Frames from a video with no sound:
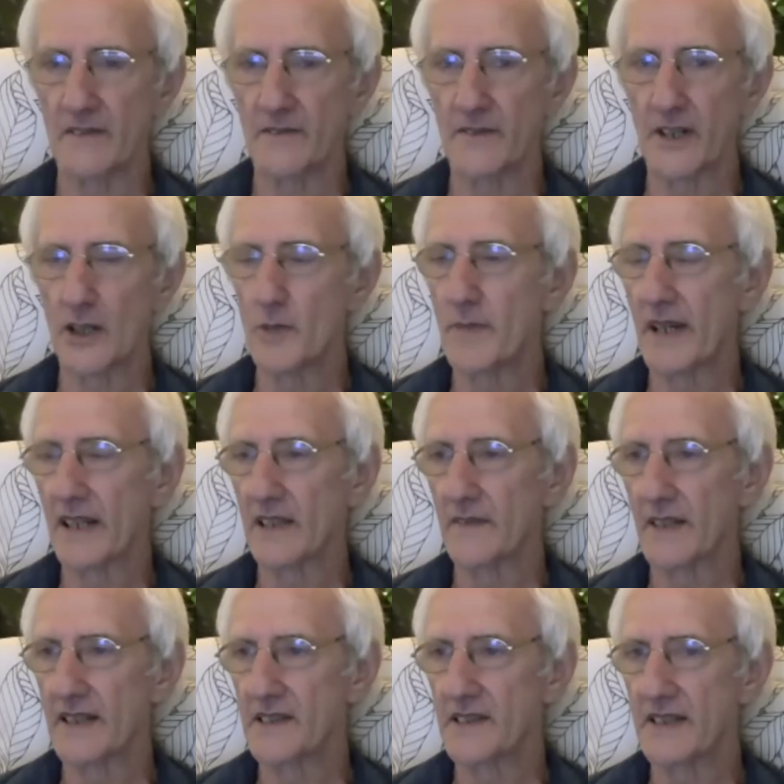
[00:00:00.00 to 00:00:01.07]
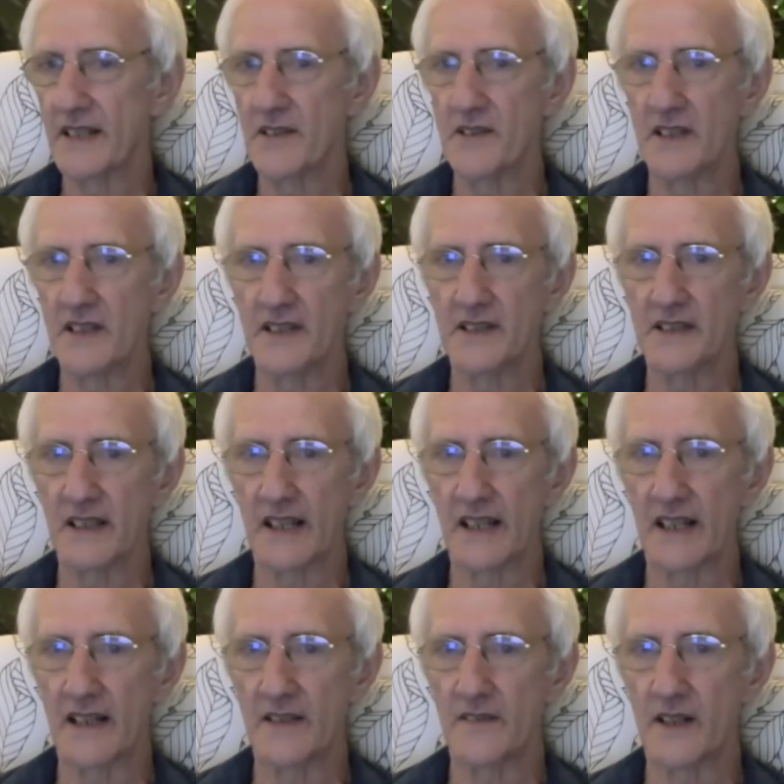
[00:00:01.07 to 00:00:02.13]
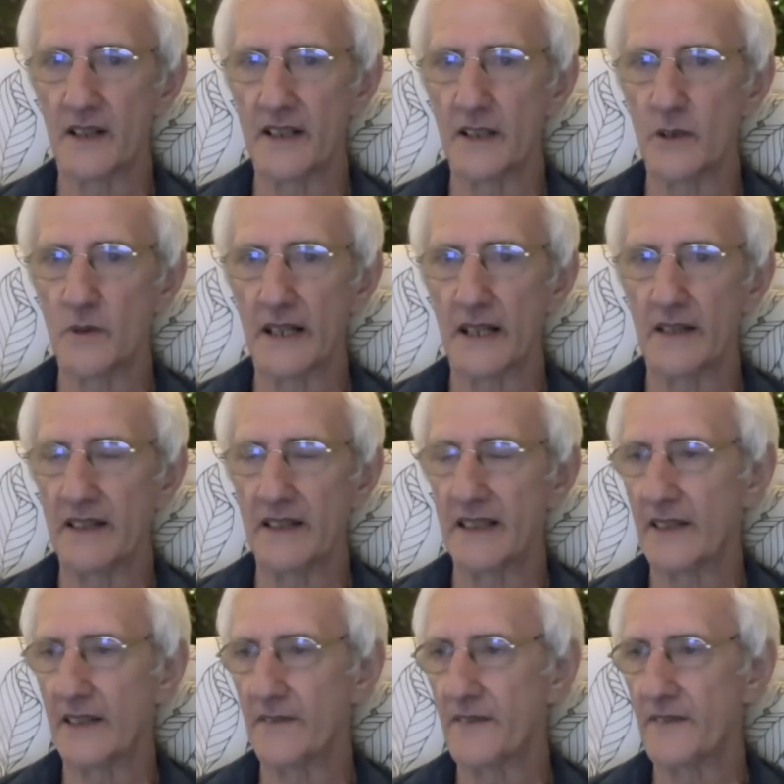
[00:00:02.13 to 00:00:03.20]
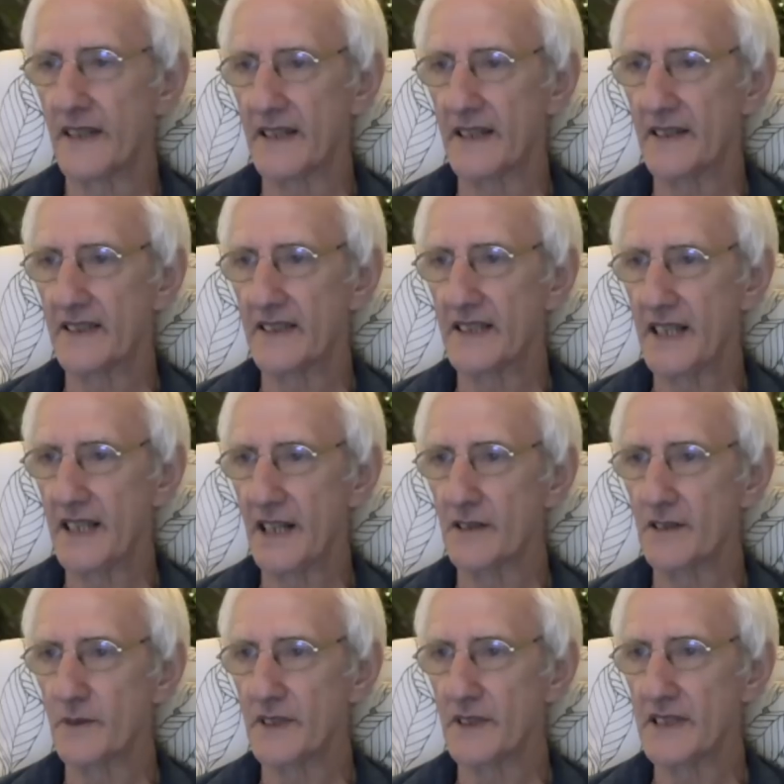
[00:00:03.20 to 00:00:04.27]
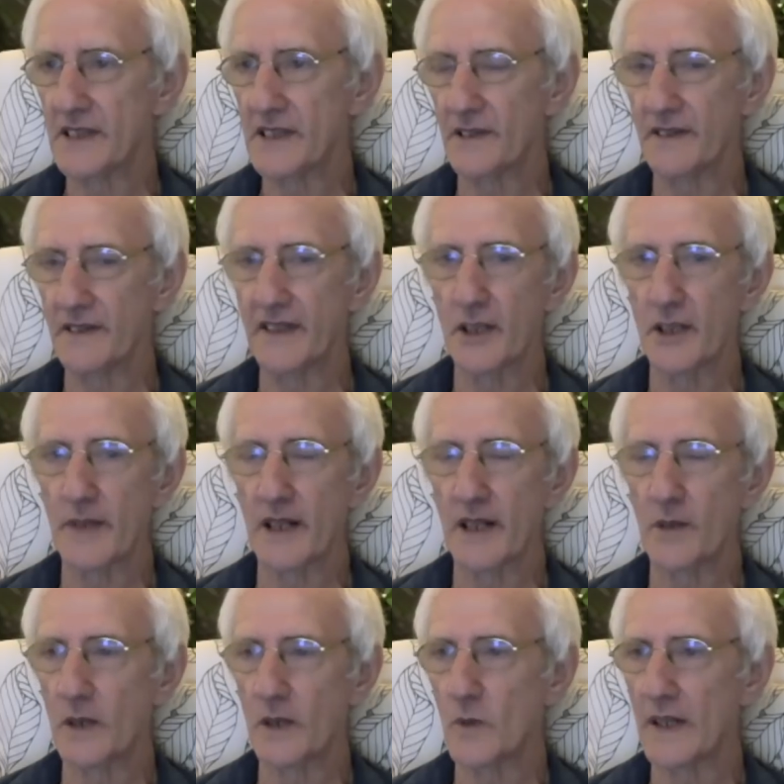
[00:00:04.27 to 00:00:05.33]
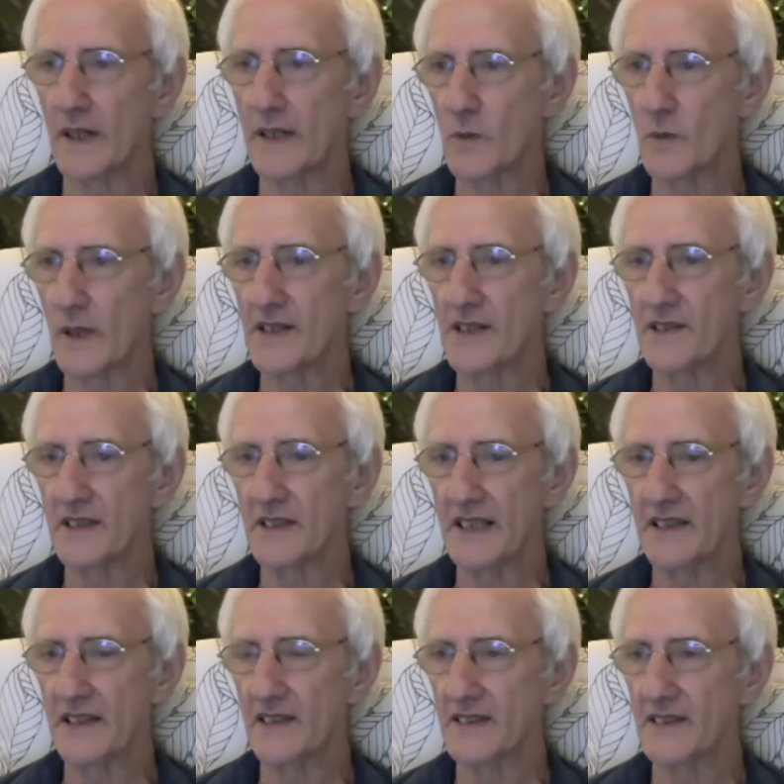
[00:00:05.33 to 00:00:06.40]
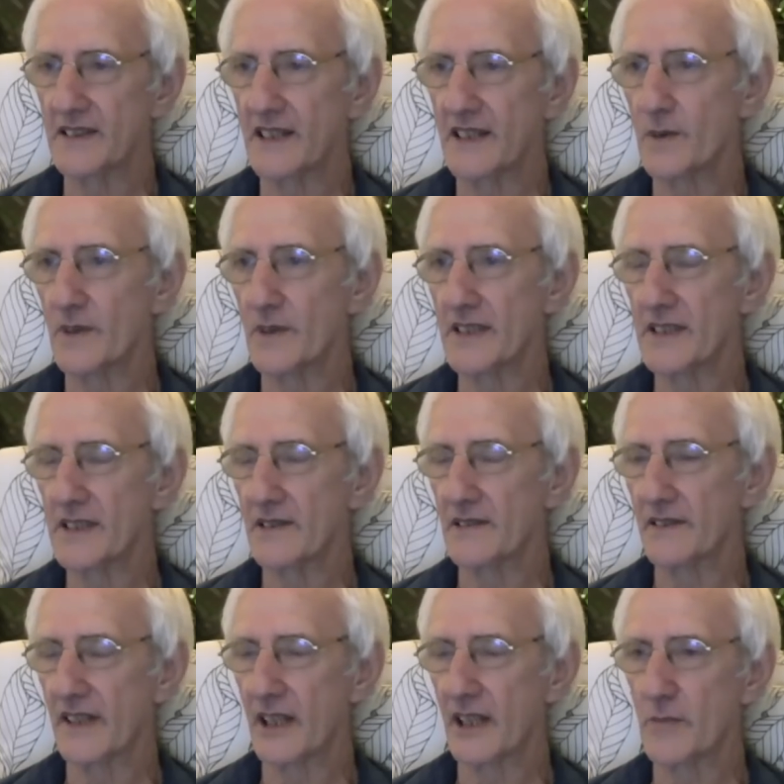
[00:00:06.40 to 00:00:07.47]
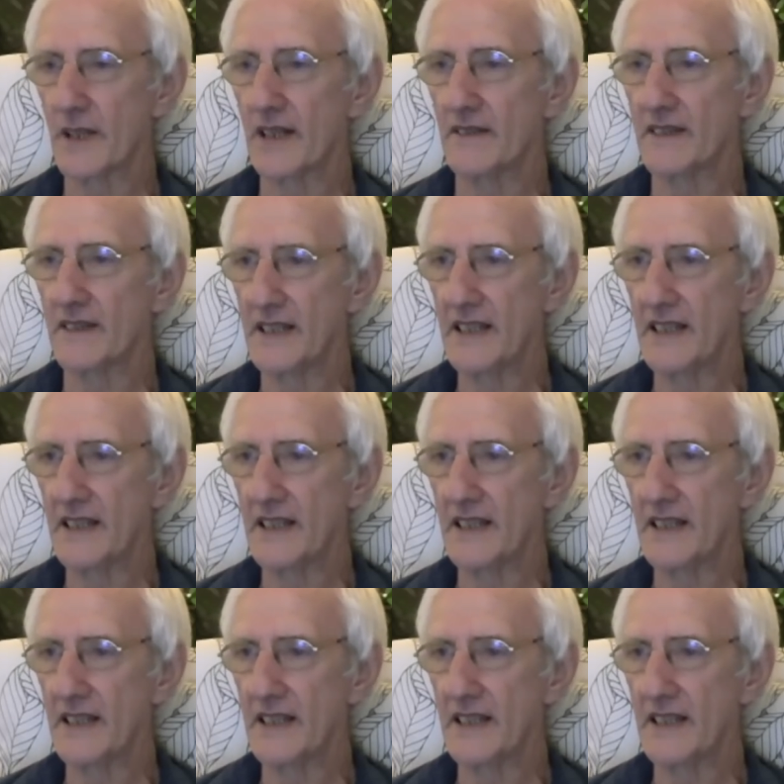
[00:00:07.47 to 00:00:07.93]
Follow Bhagavan's teachings and have on inquiry and have faith that he knows what he's talking about. Why should he not know what he's talking about? He